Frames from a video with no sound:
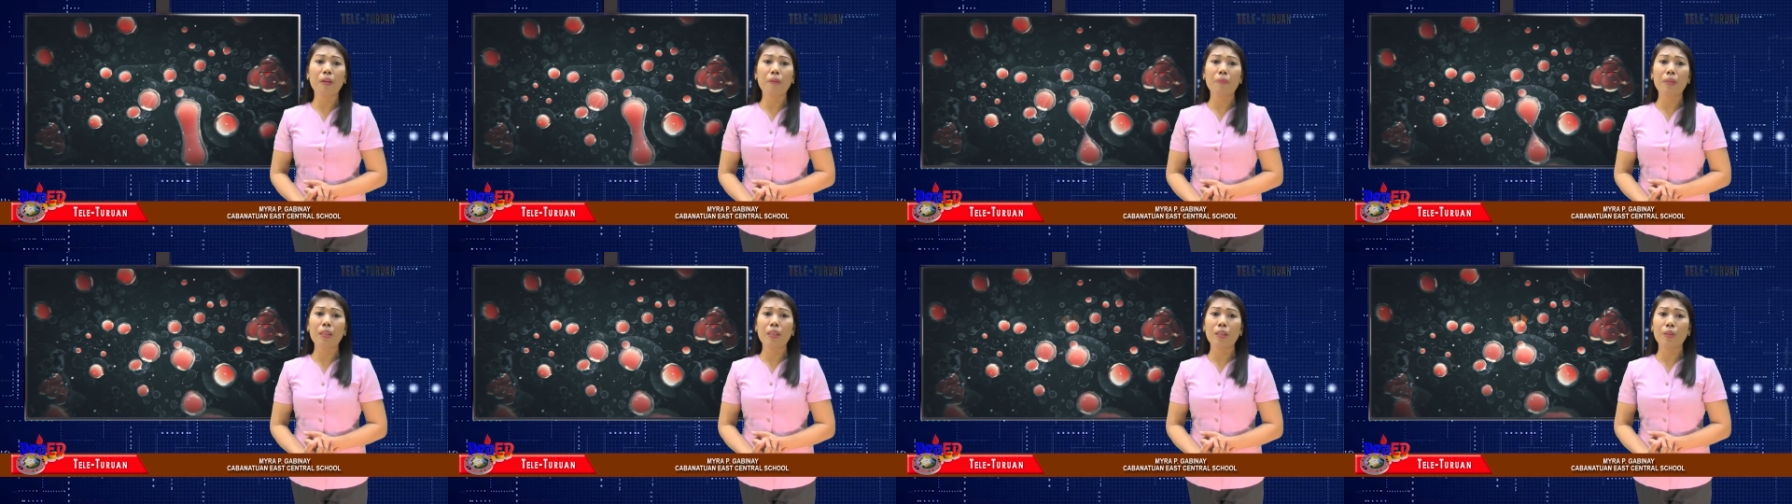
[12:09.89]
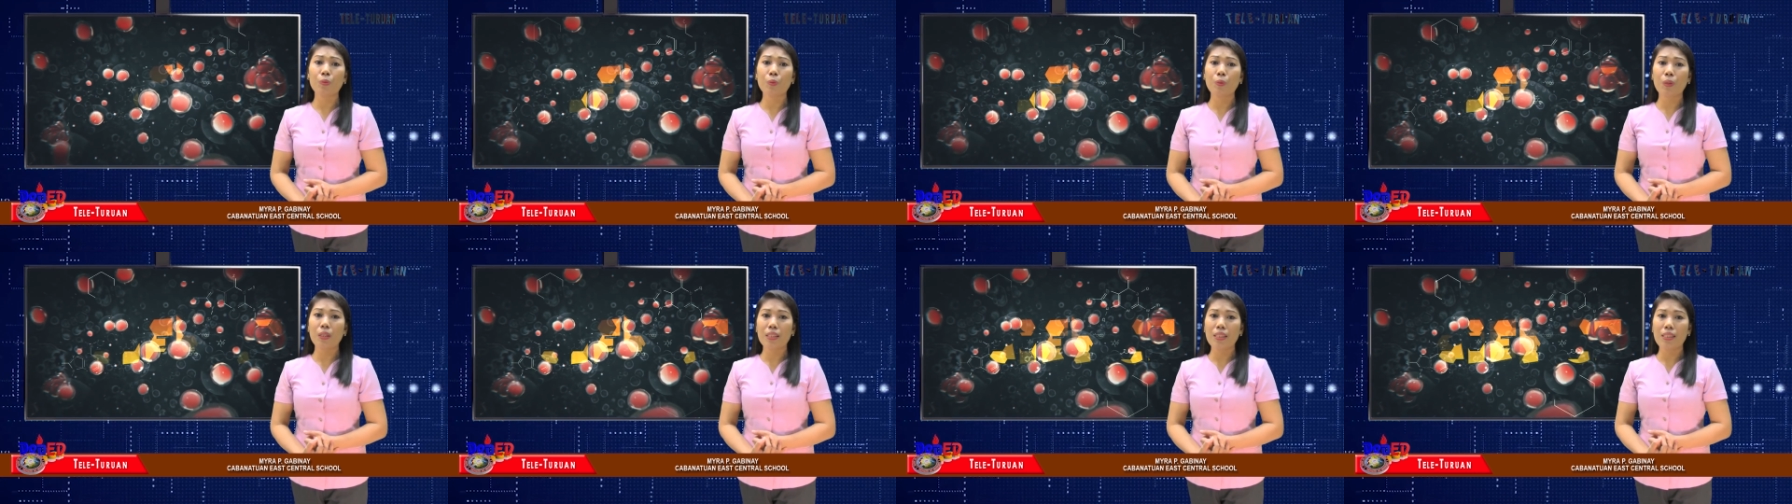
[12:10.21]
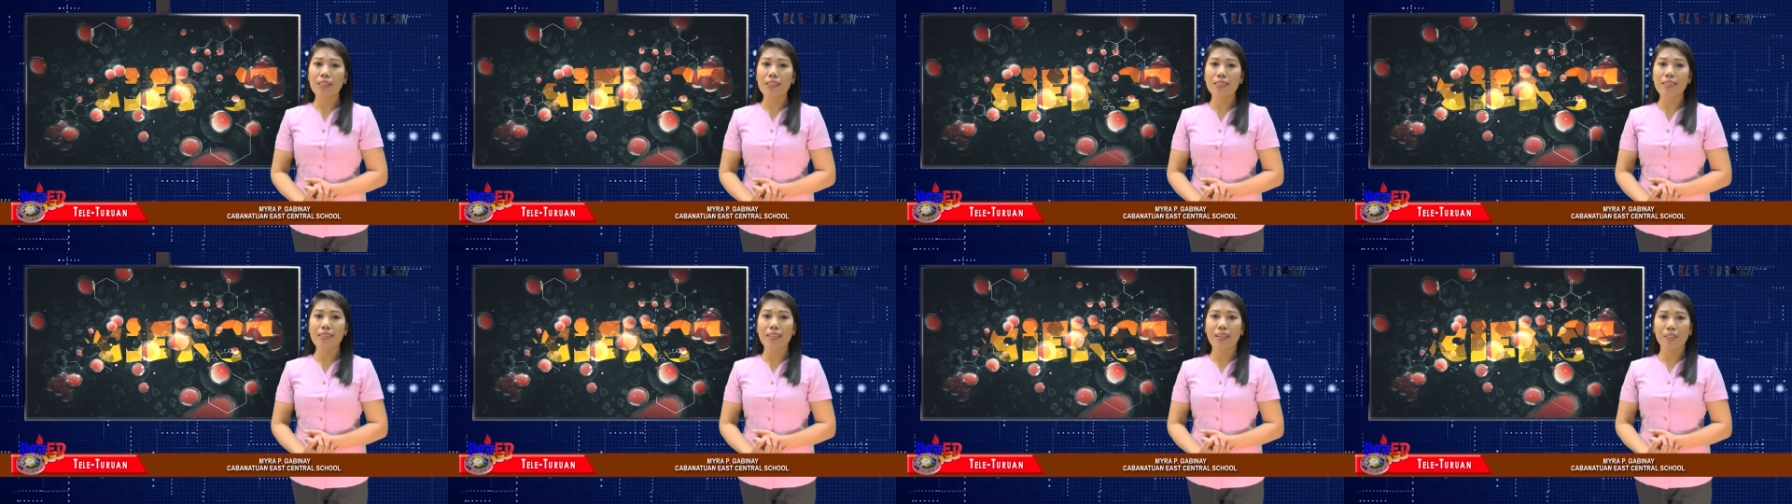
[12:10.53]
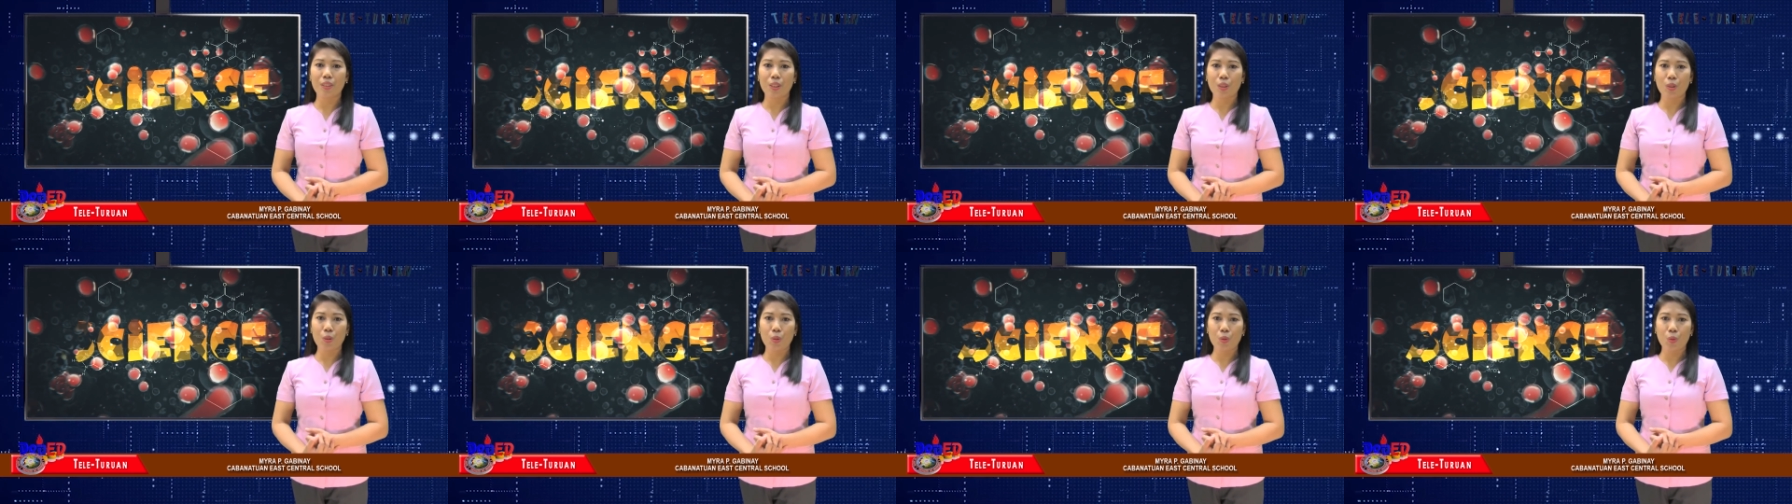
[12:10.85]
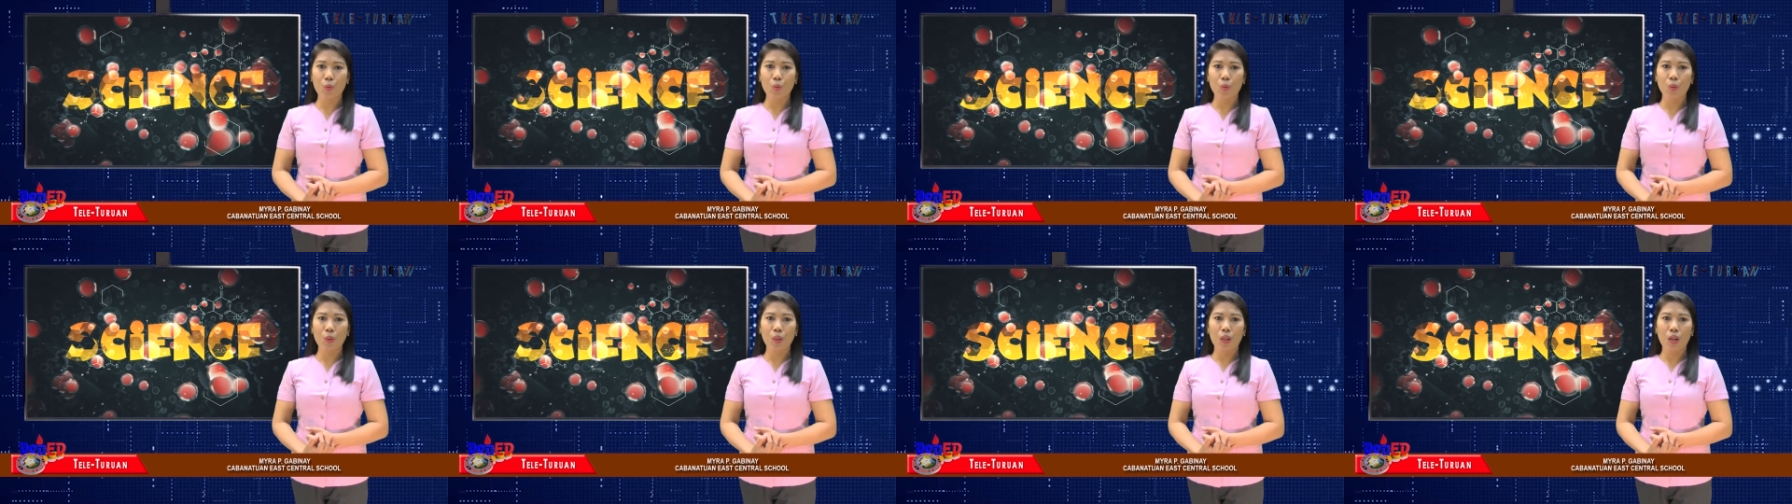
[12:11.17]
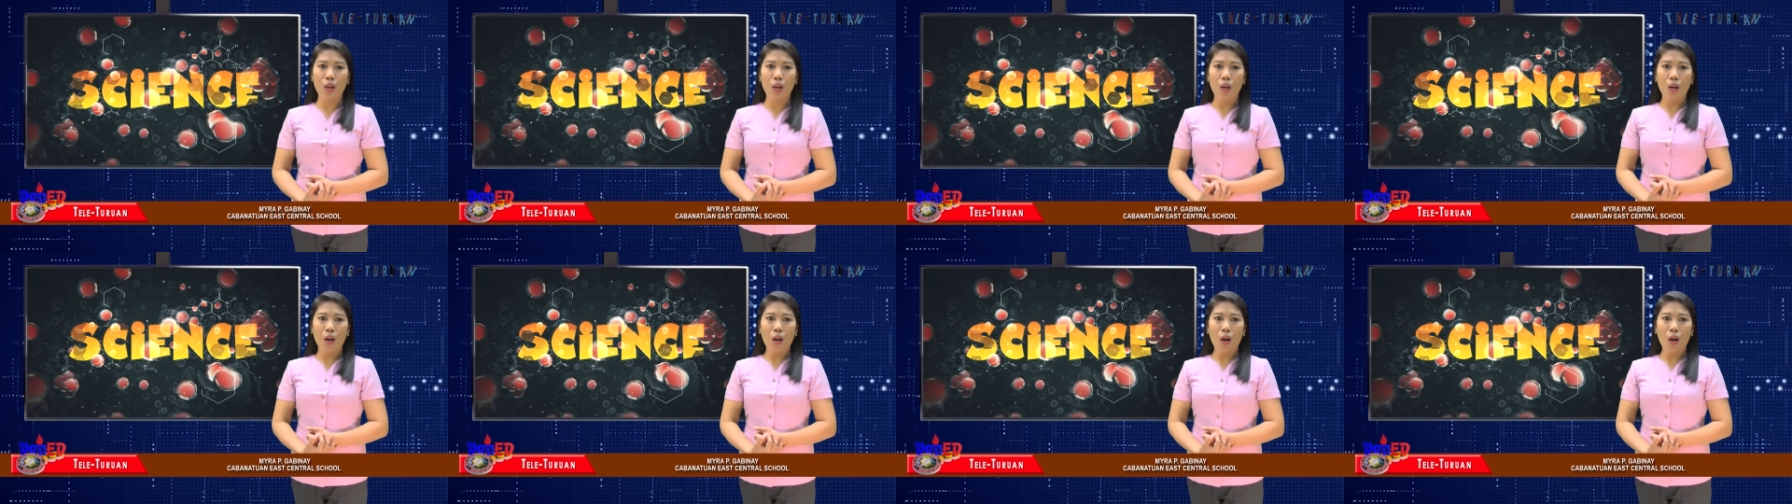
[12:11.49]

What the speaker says: Cabanatuan East Central School.